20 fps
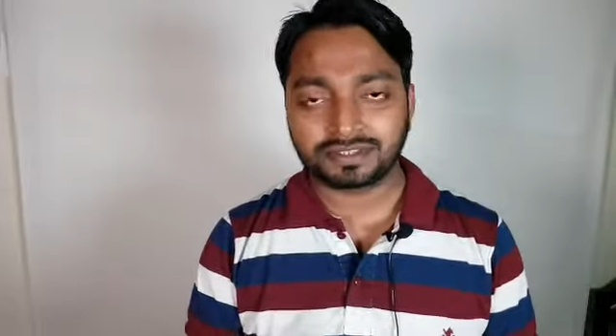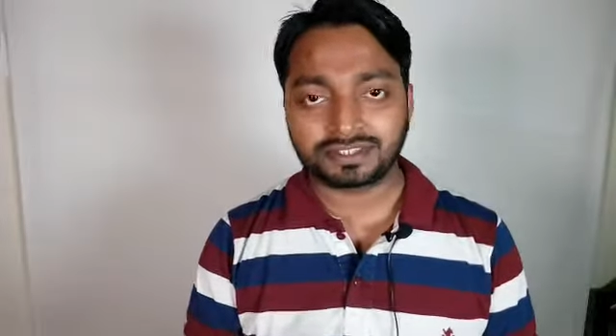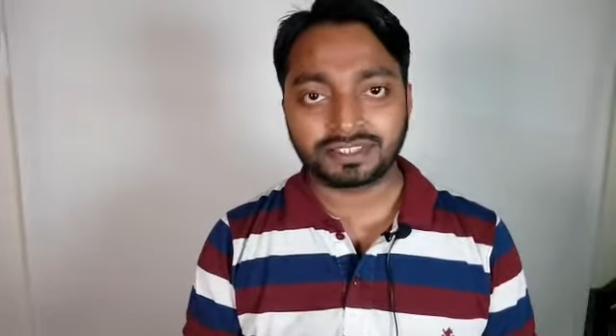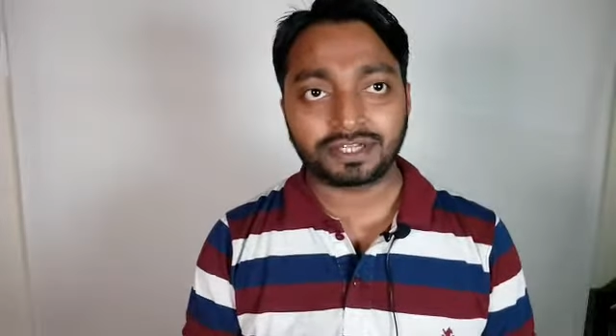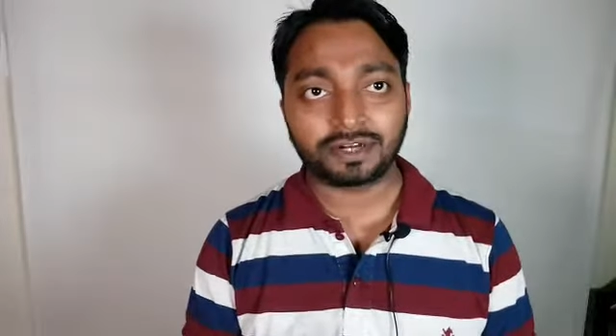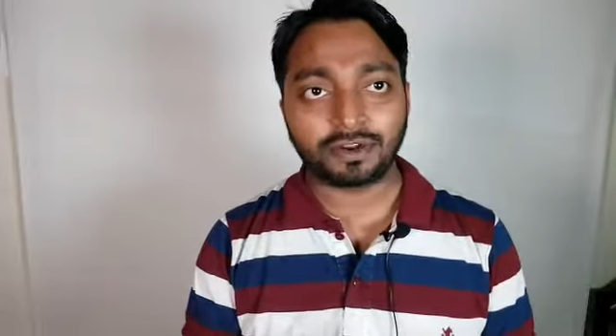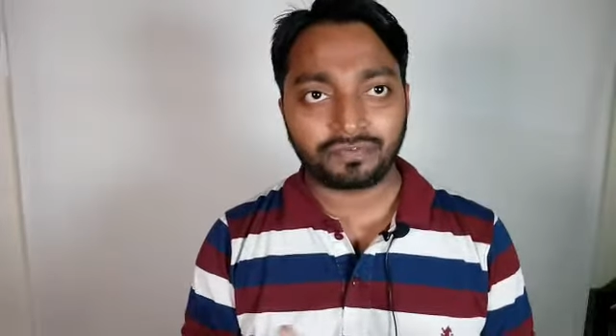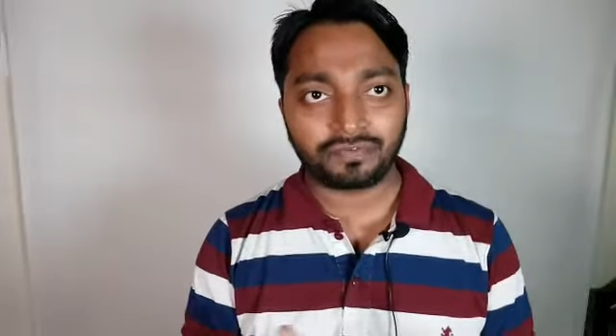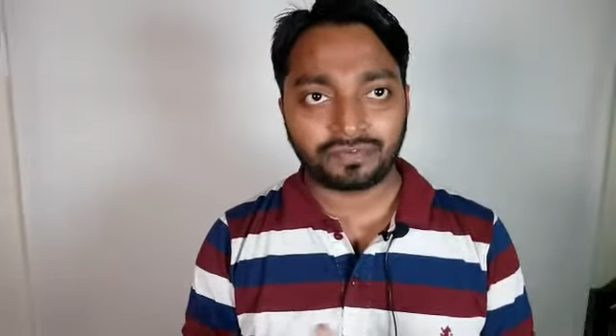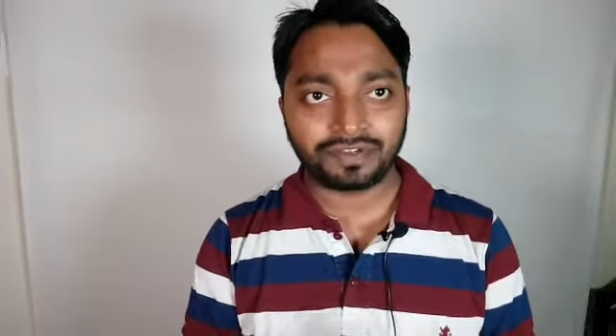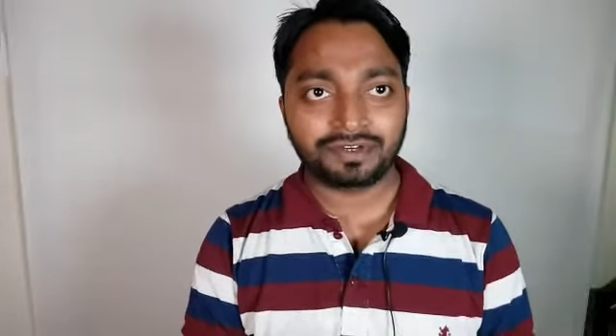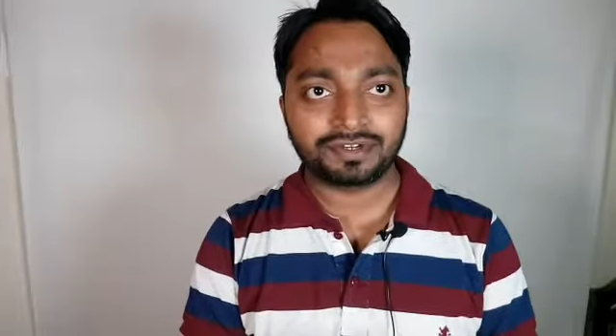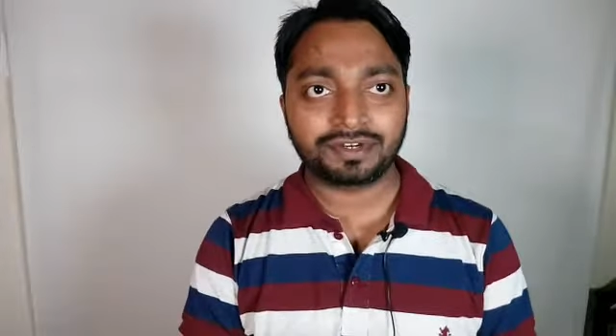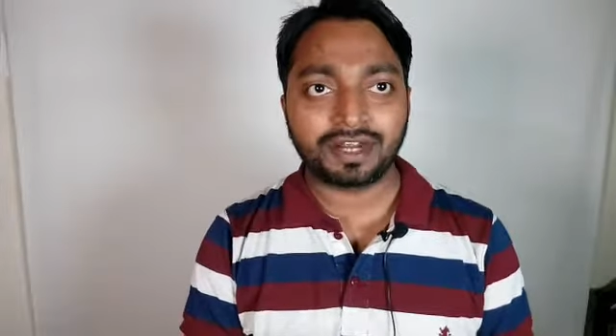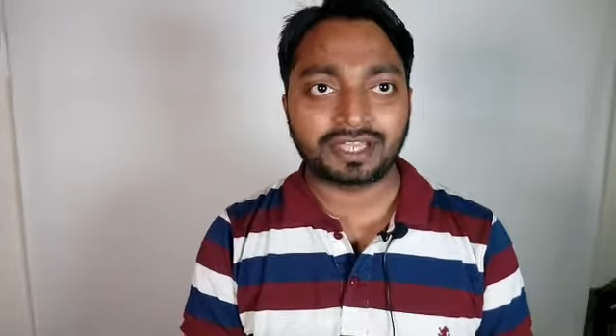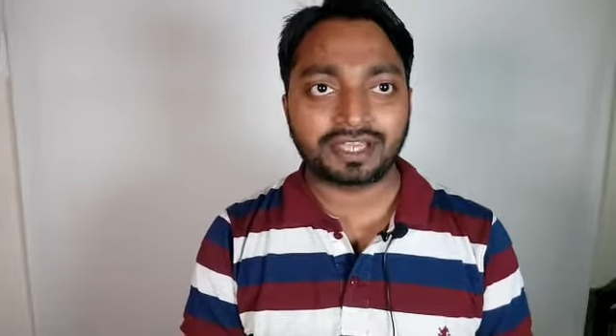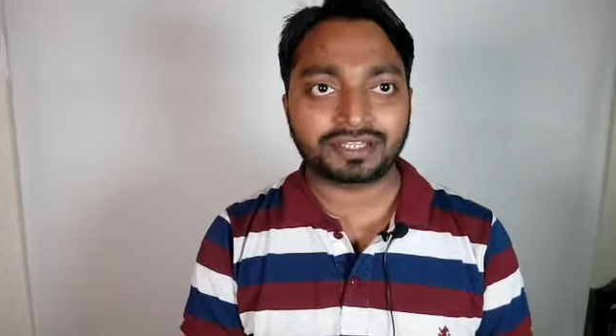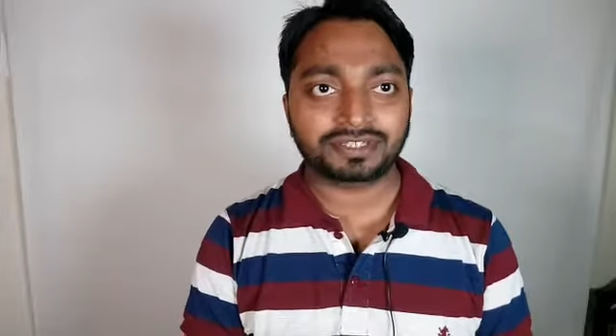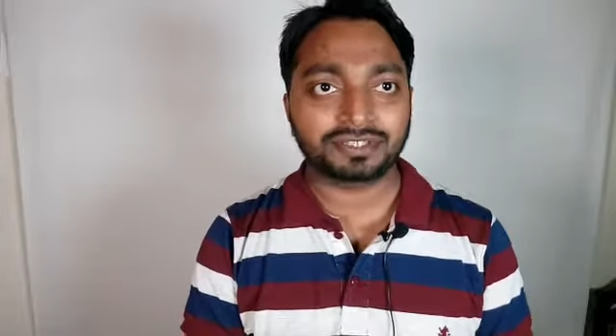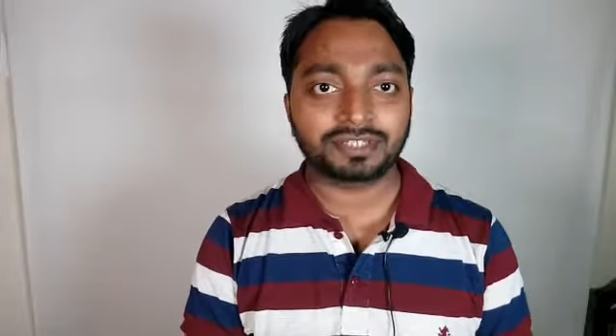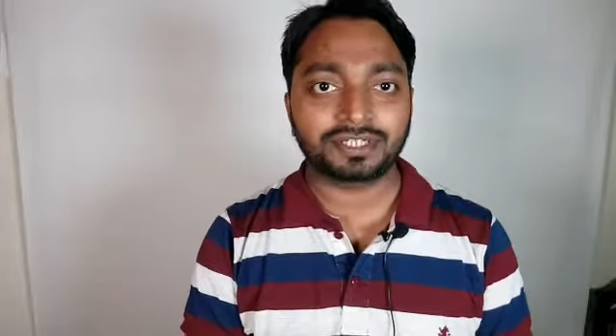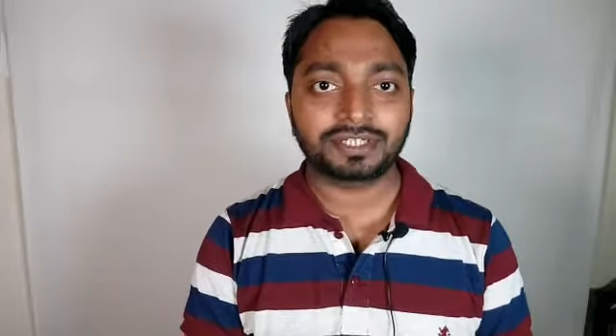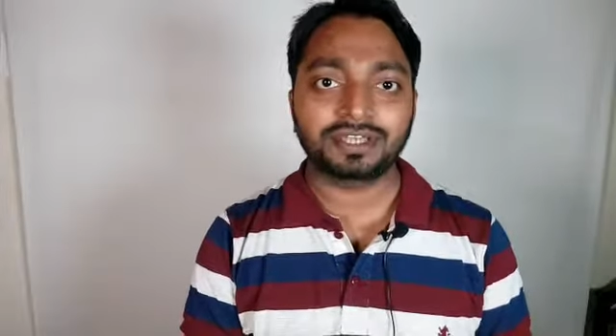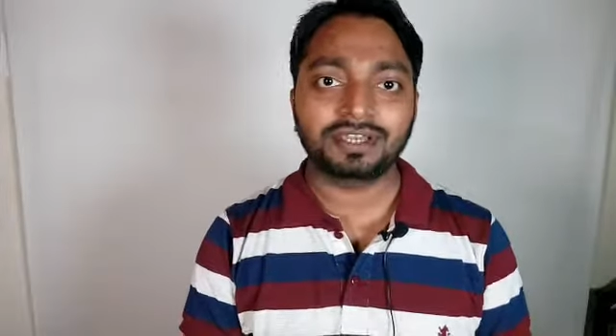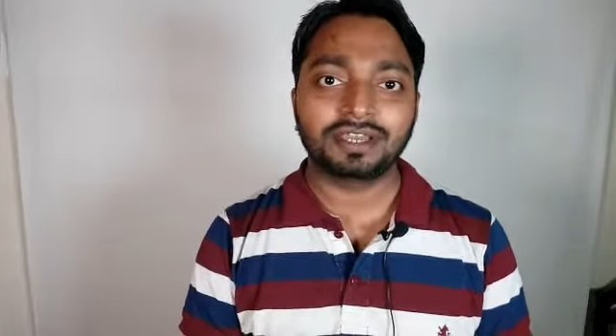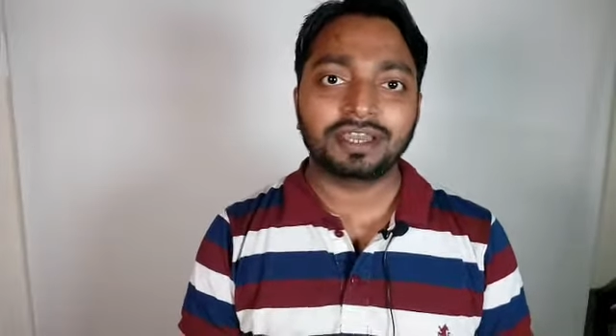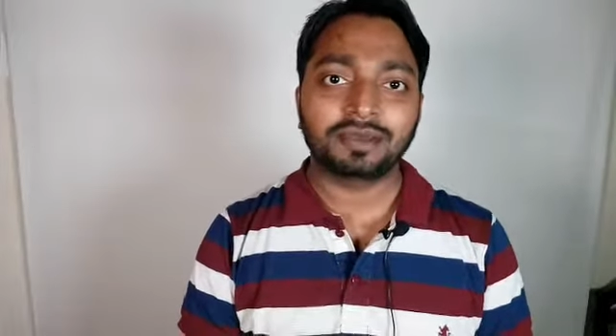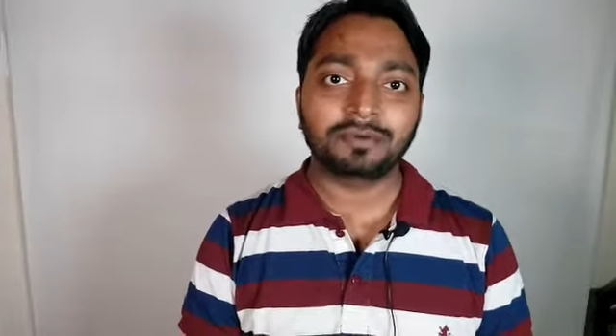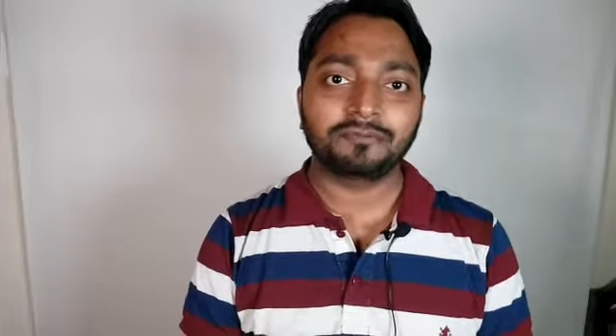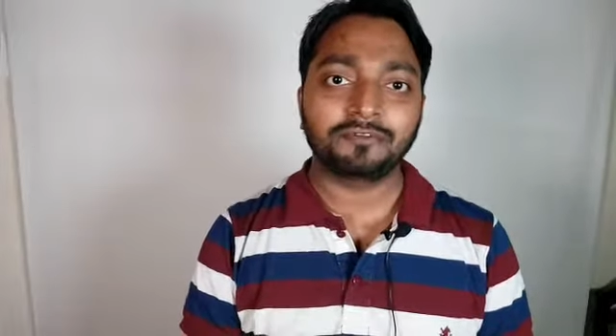Sir of here actually,
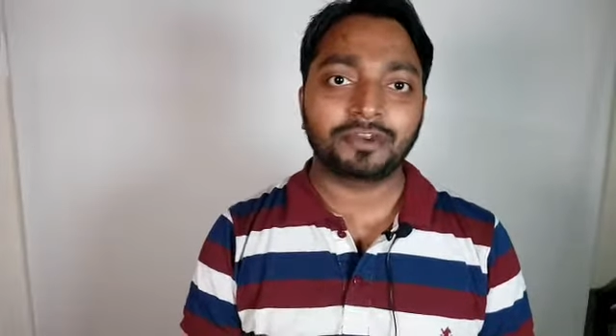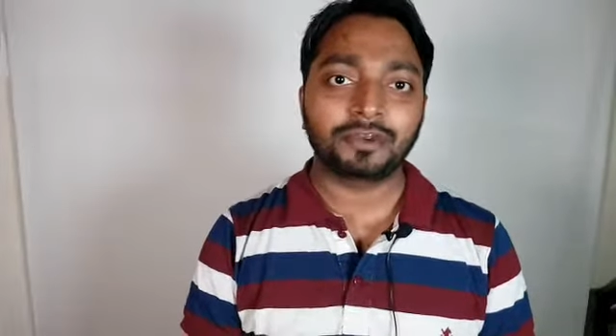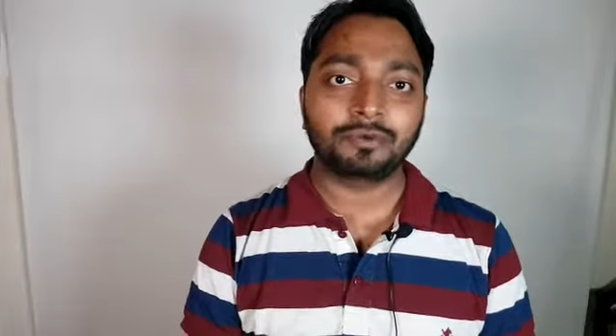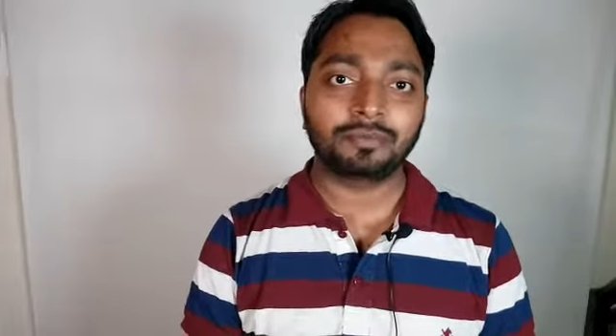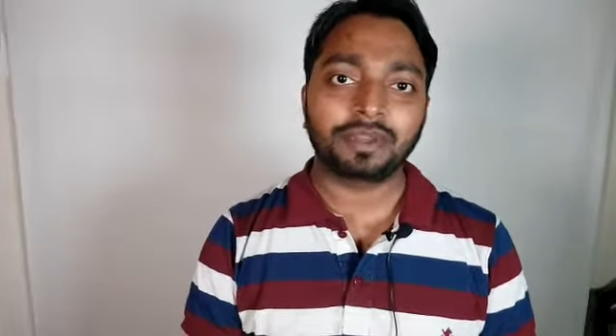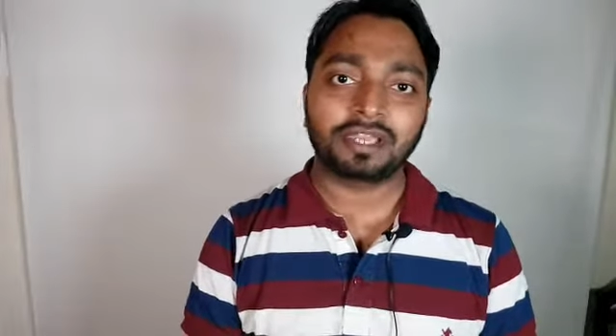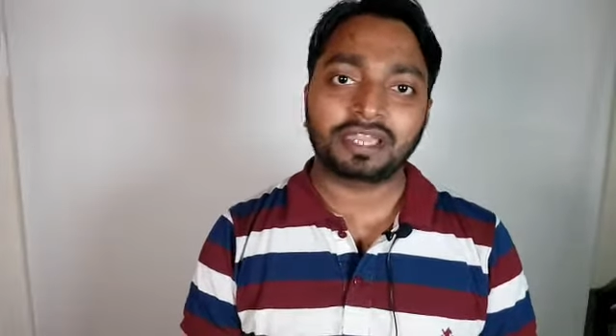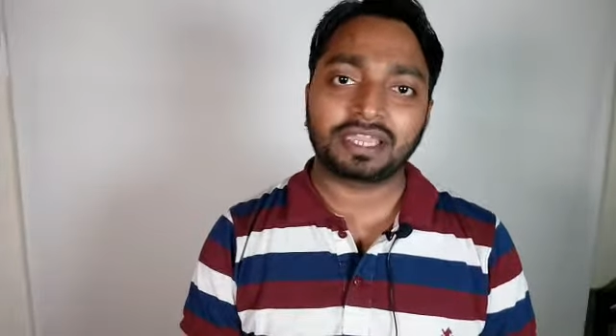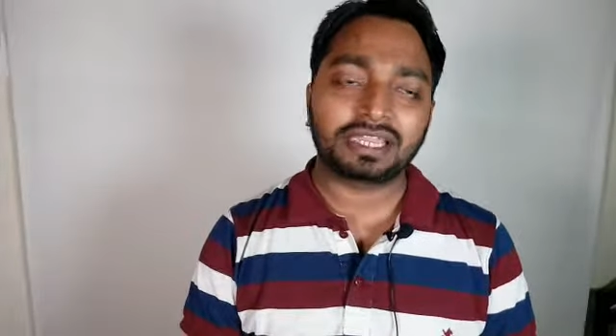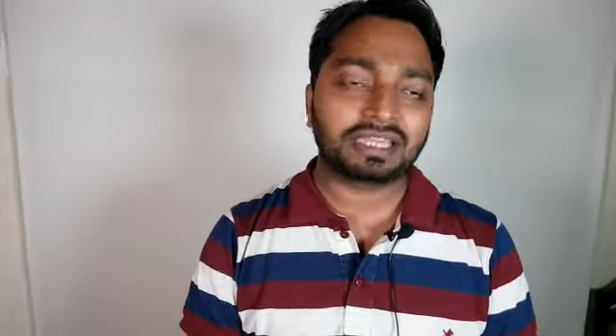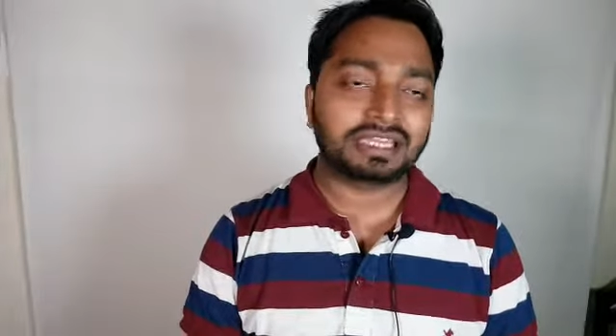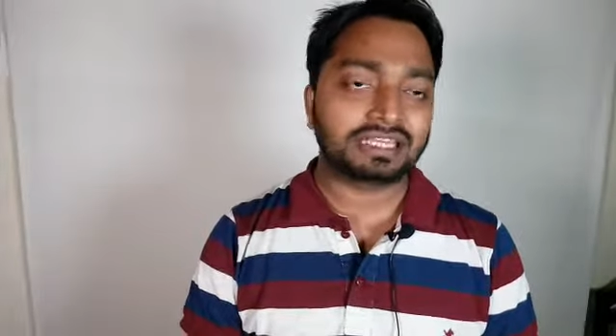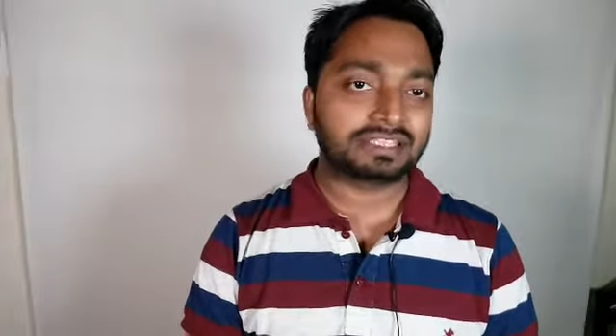video making,